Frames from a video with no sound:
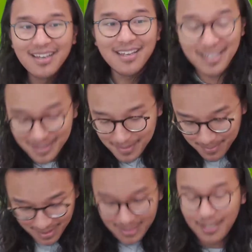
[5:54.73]
is
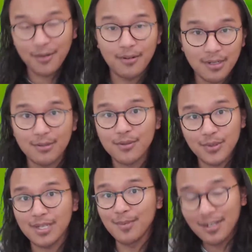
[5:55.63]
since I can already do
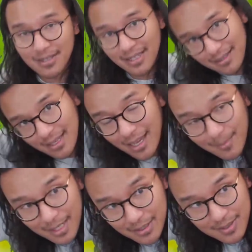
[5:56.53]
3D modeling, like how
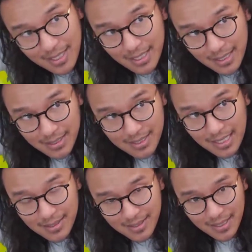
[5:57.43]
about I just get a
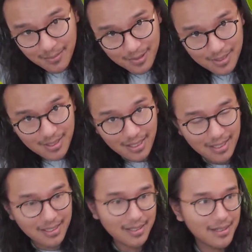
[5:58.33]
CNC, which is like
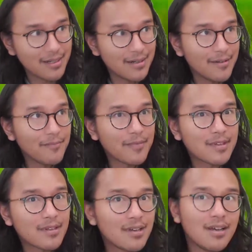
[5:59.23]
a
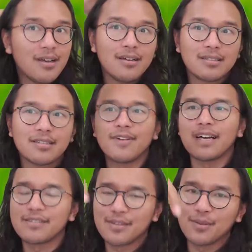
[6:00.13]

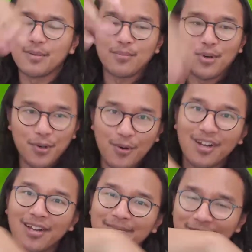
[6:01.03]
device that you can
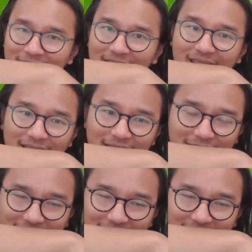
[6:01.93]
program that